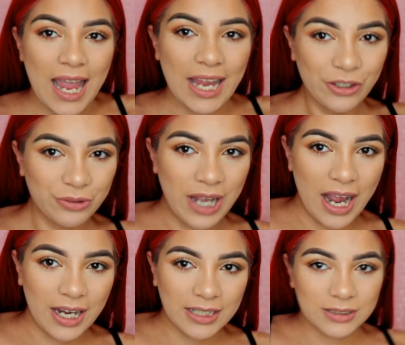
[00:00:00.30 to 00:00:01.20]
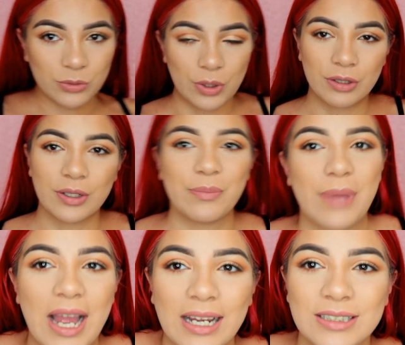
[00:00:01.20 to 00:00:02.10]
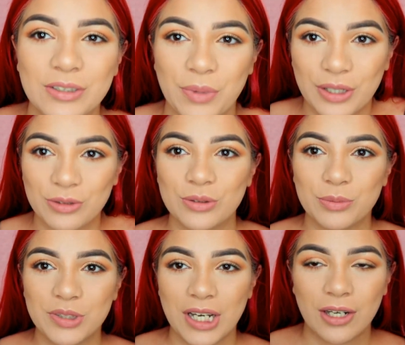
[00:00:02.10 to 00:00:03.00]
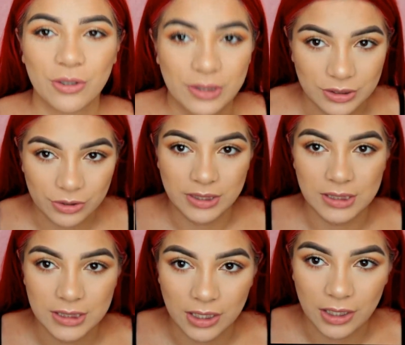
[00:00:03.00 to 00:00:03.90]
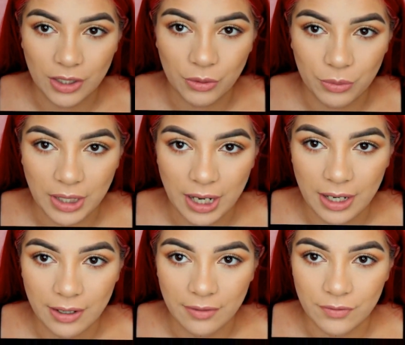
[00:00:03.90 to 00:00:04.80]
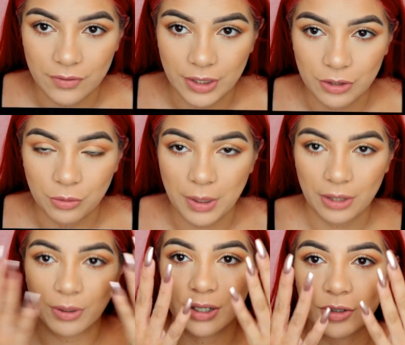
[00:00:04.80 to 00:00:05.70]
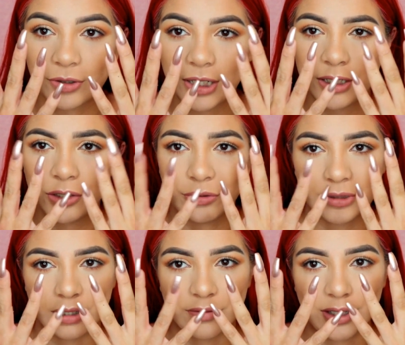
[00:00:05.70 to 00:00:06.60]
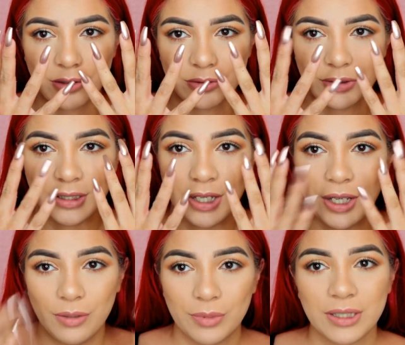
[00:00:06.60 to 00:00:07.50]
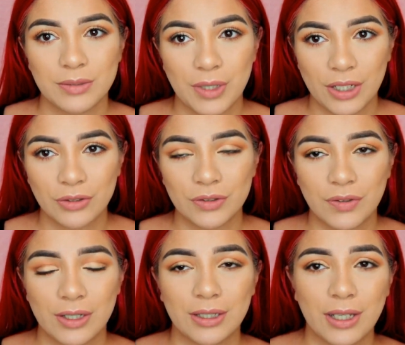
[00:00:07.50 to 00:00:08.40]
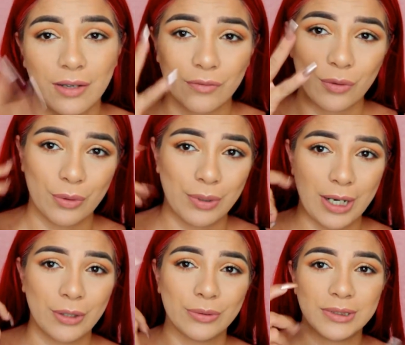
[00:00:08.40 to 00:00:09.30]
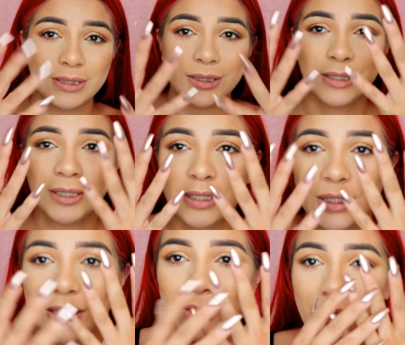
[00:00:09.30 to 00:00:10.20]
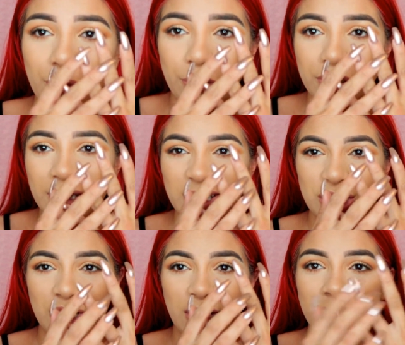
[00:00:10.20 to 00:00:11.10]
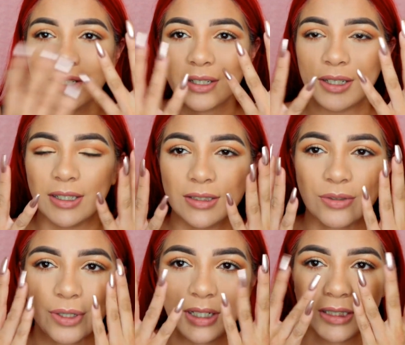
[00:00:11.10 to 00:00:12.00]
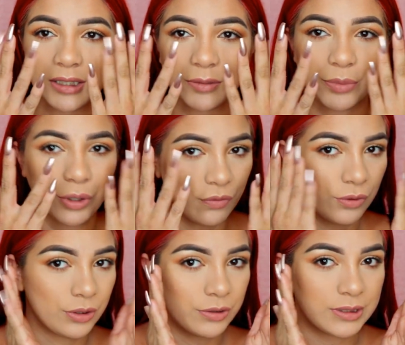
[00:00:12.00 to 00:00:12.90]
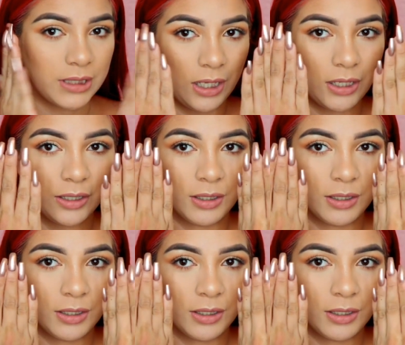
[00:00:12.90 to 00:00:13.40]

Hey you guys, welcome back to my YouTube channel. As you can see, we have a new background and a new set of nails because my nails finally have grown out like where they had shaved it, and so I got this beautiful little set.